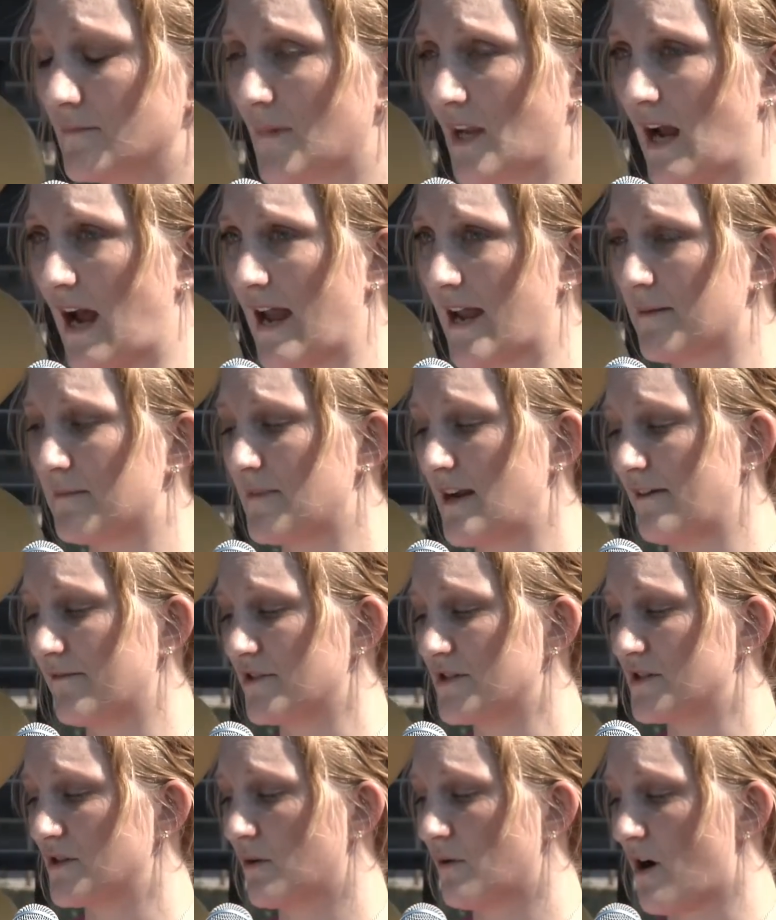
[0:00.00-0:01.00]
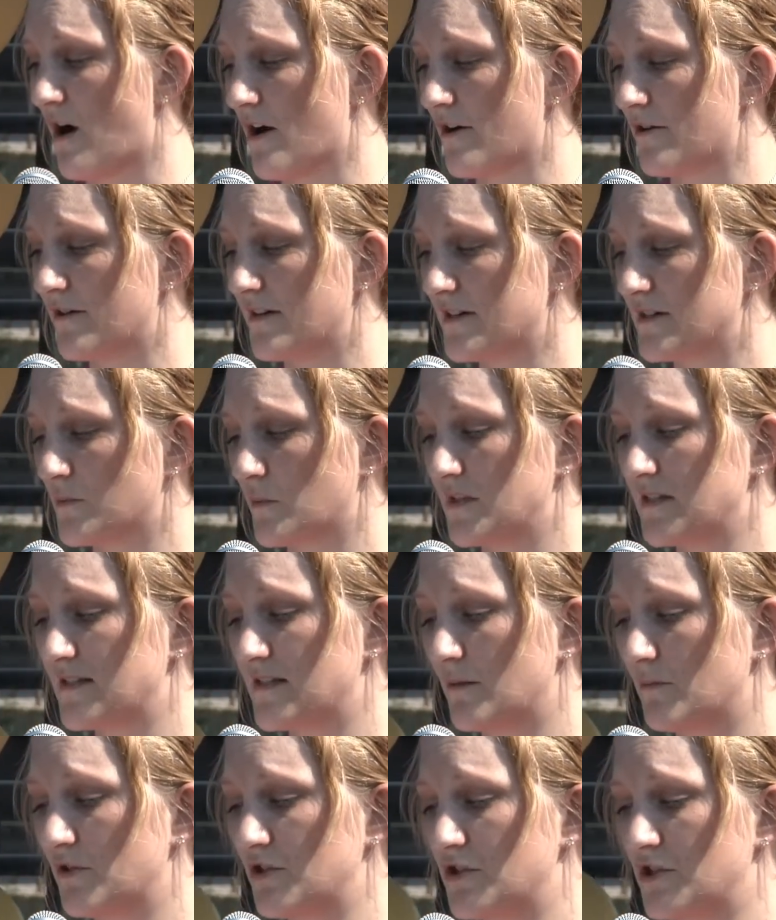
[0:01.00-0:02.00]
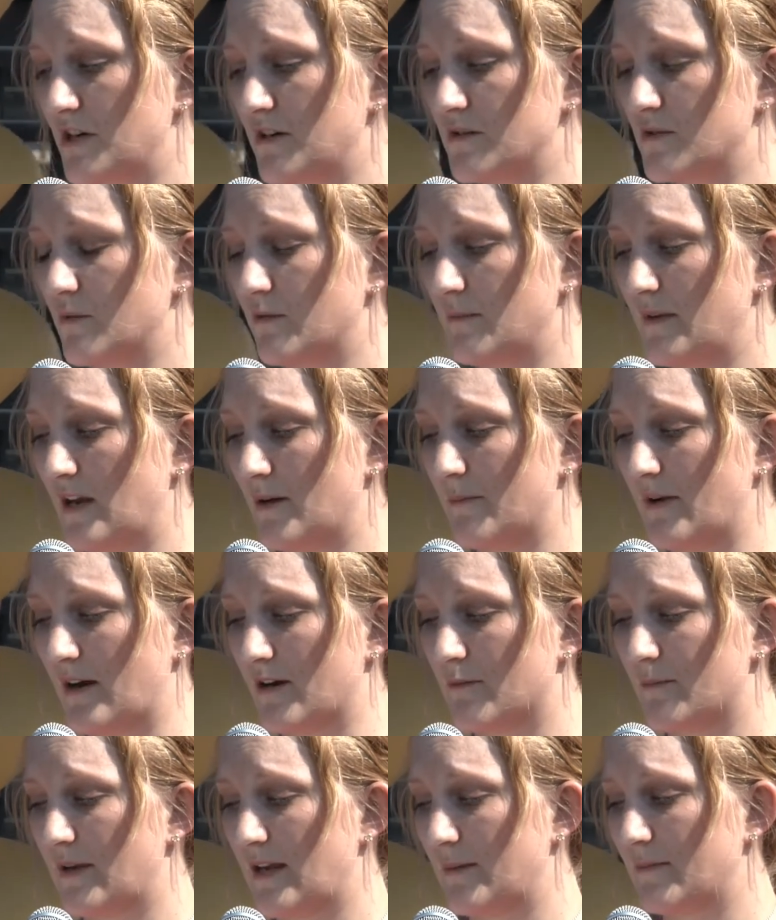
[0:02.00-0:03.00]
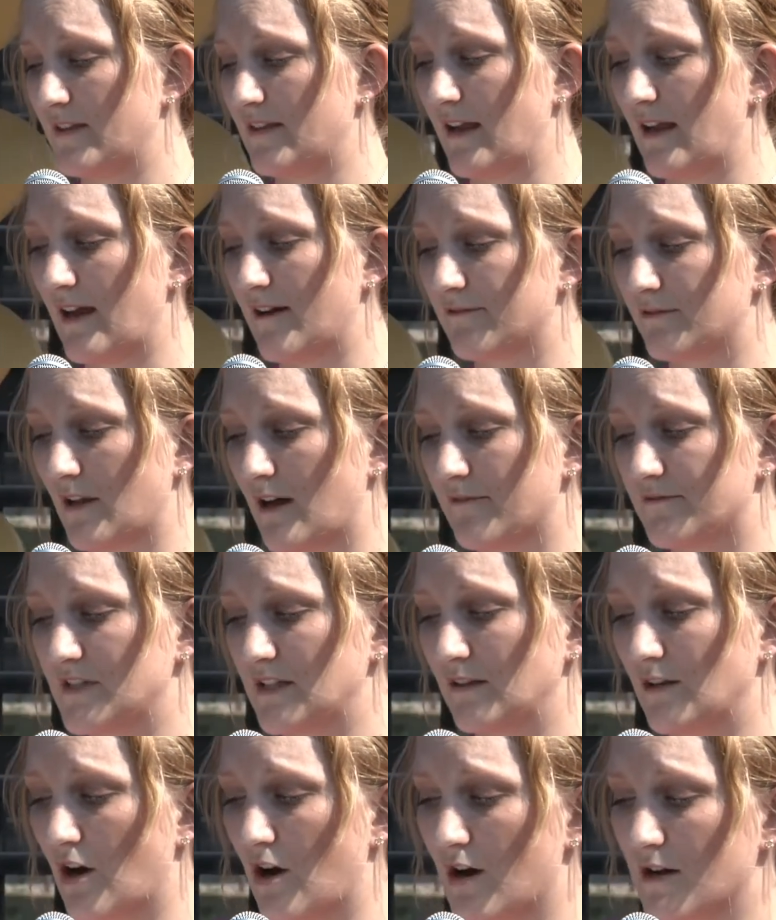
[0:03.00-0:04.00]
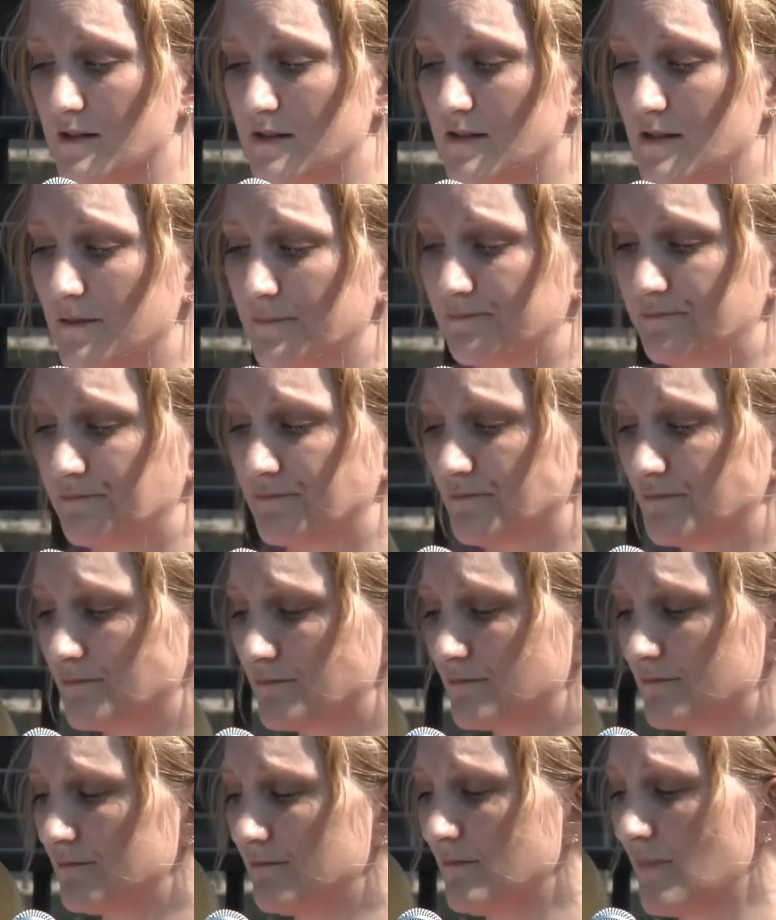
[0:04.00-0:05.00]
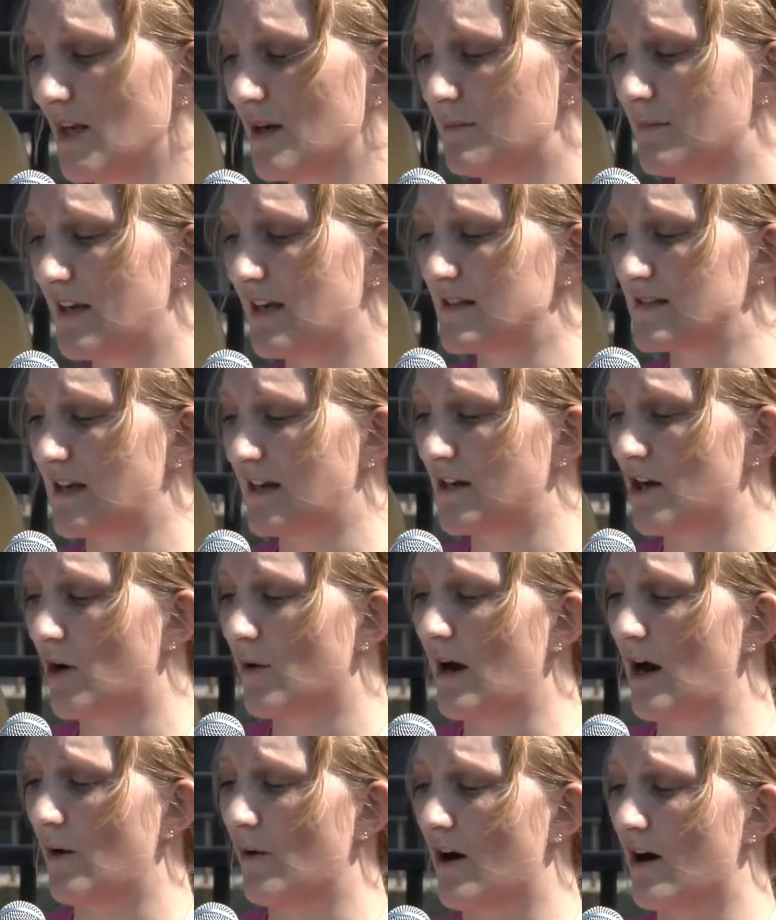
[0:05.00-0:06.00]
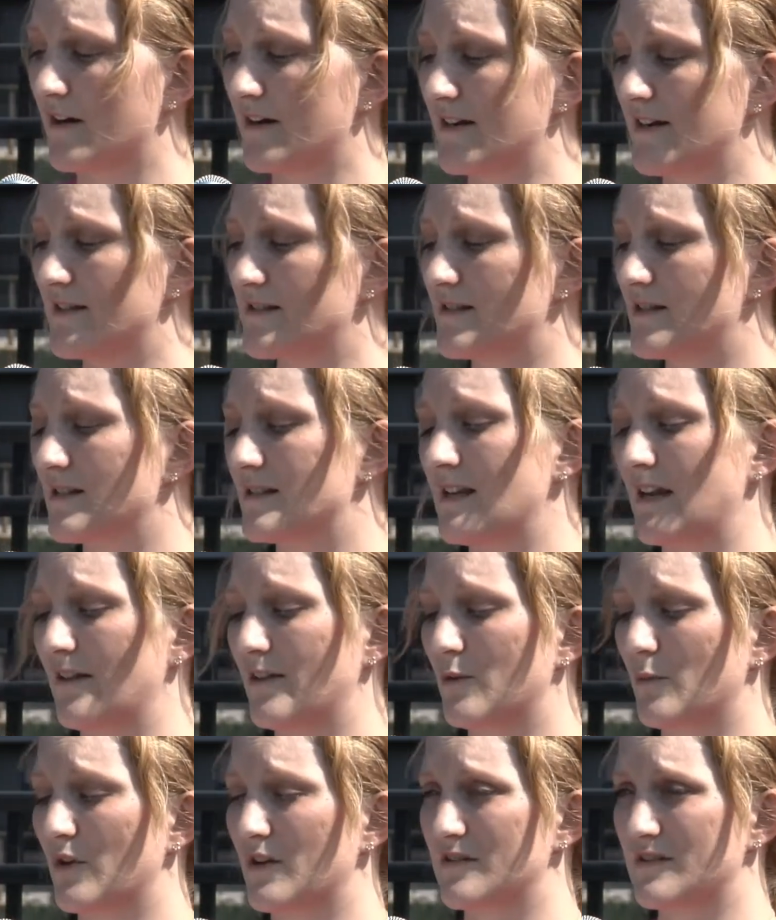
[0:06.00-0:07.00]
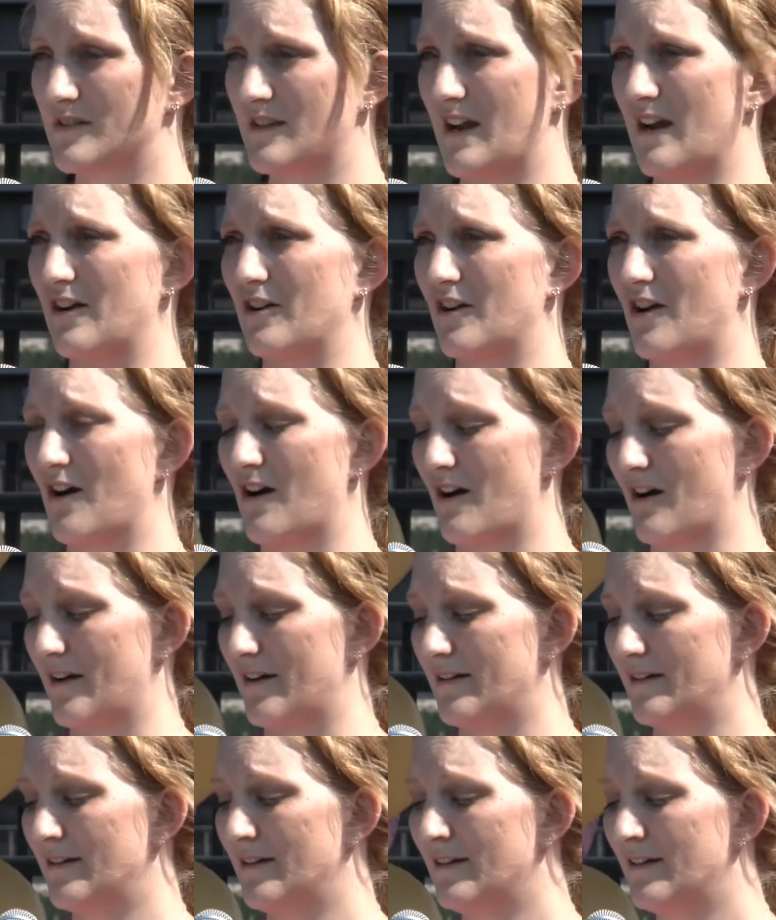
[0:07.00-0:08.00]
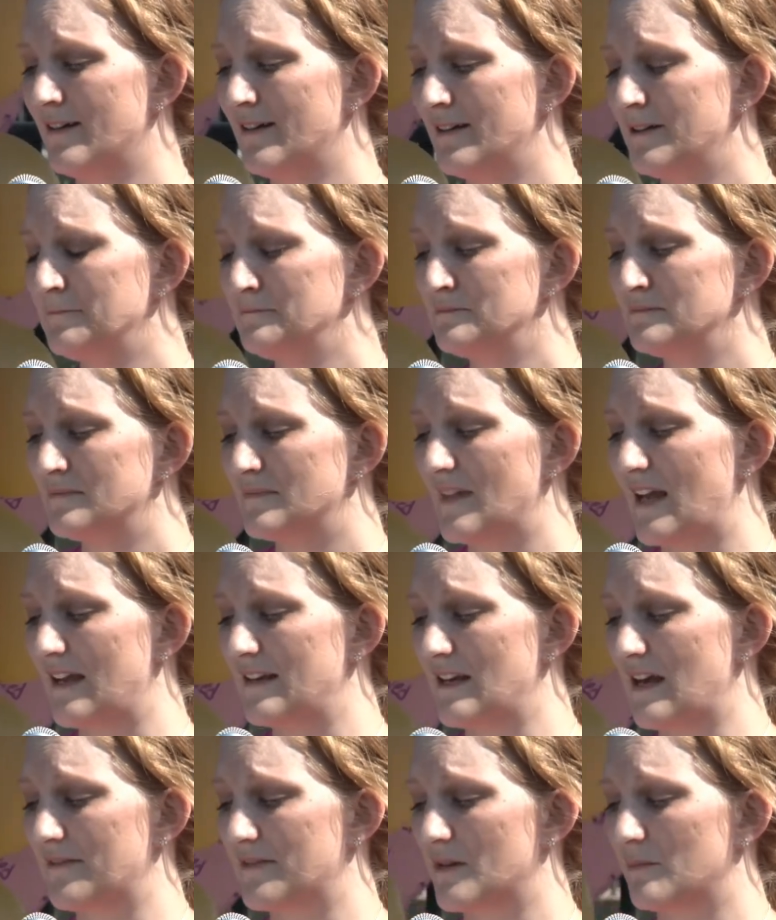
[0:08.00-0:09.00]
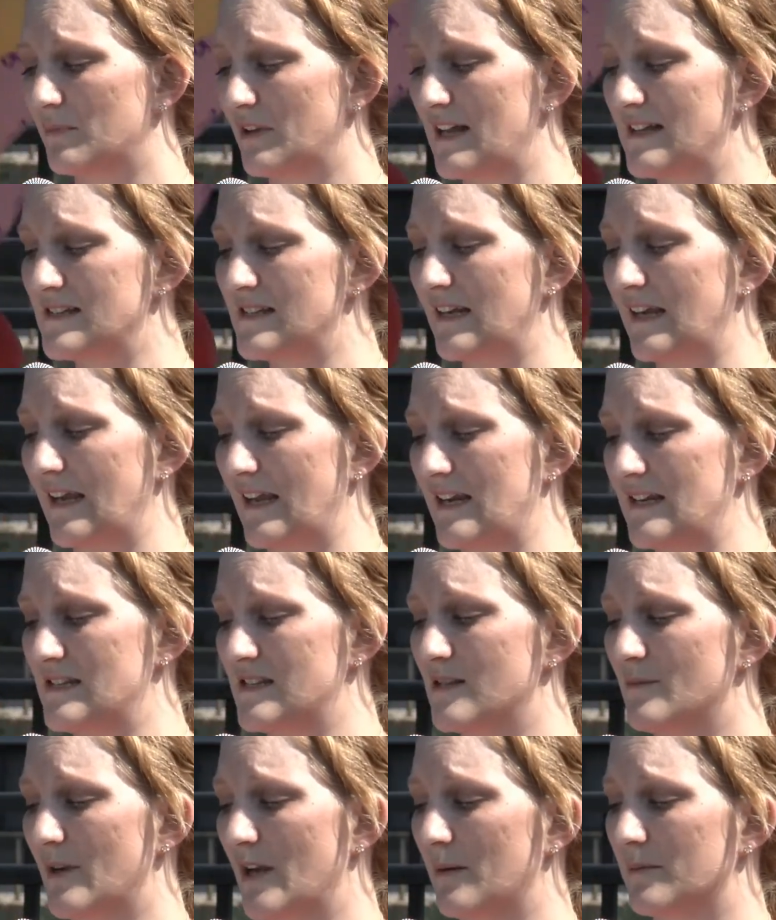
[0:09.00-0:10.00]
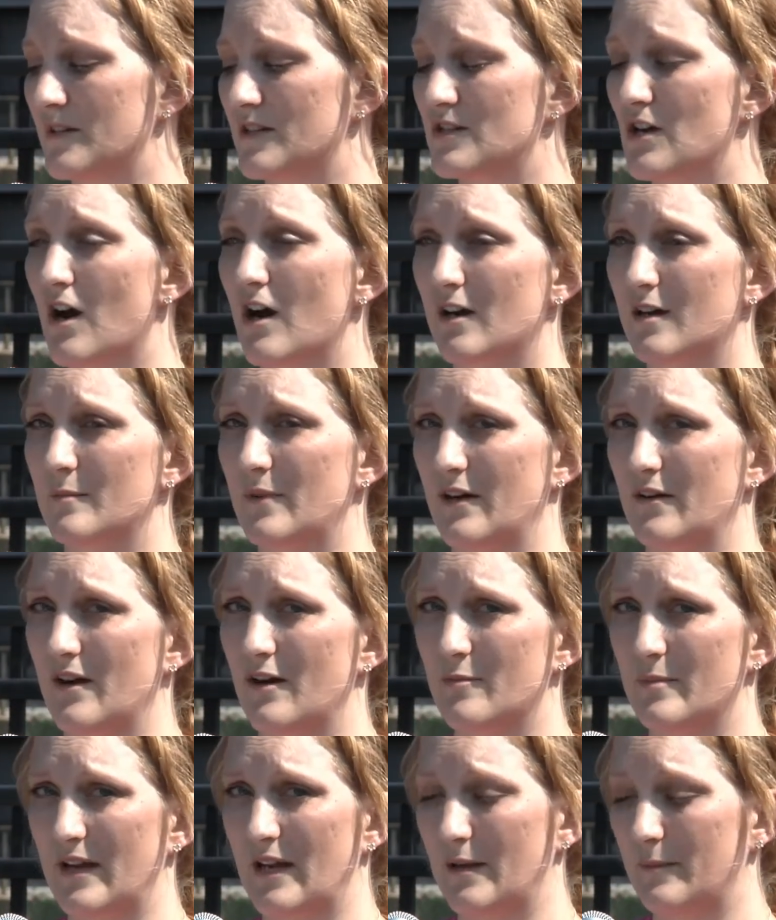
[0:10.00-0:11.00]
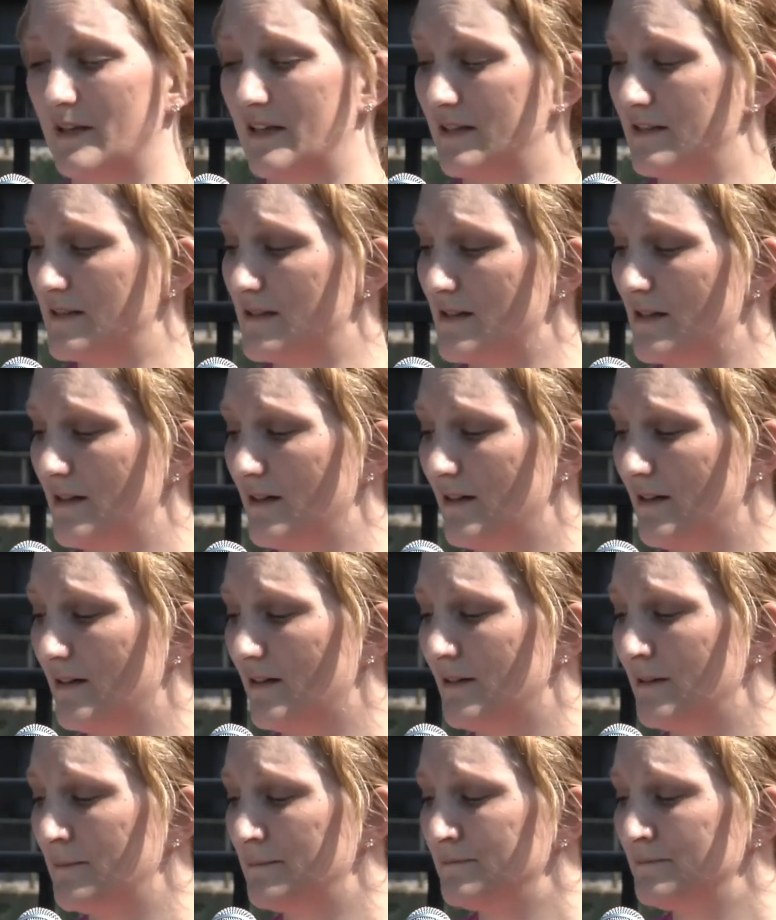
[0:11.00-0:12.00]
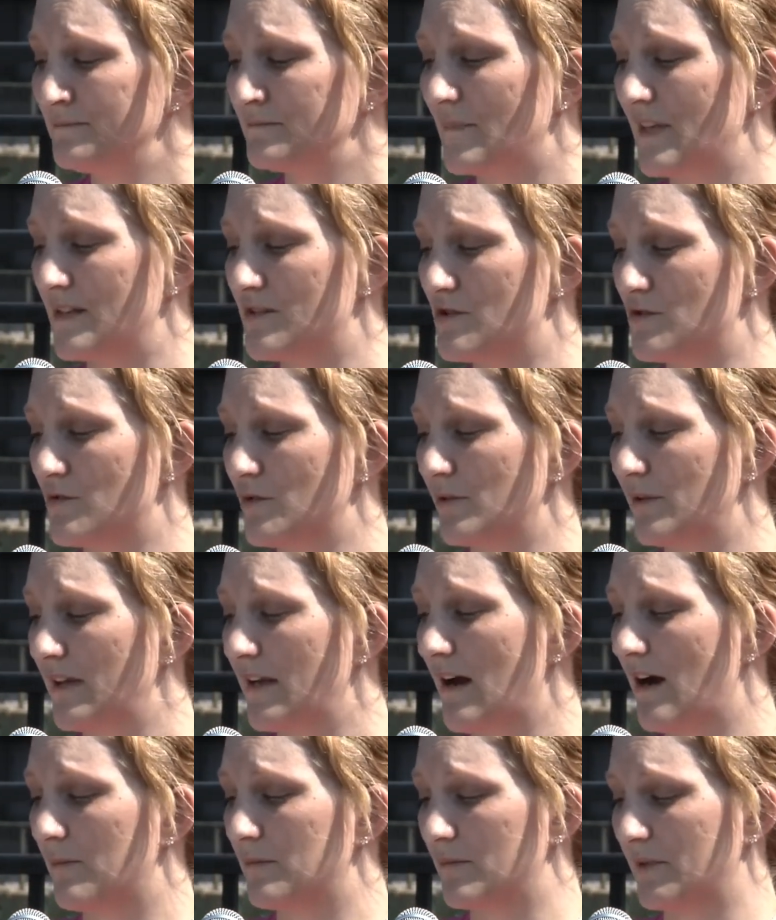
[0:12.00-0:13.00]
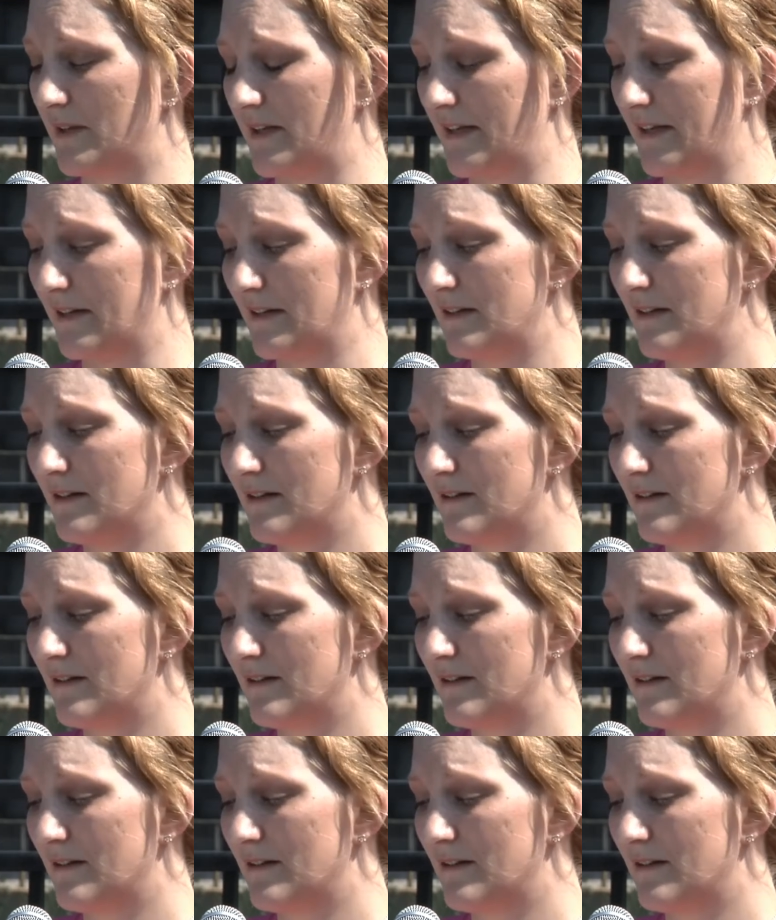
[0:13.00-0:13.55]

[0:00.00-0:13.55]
I am never so honored as when someone shares with me about a baby they have loved and lost, because I know how hard it is to say the words "they are gone," and yet the blessing it is to be able to talk about our babies. It's truly humbling.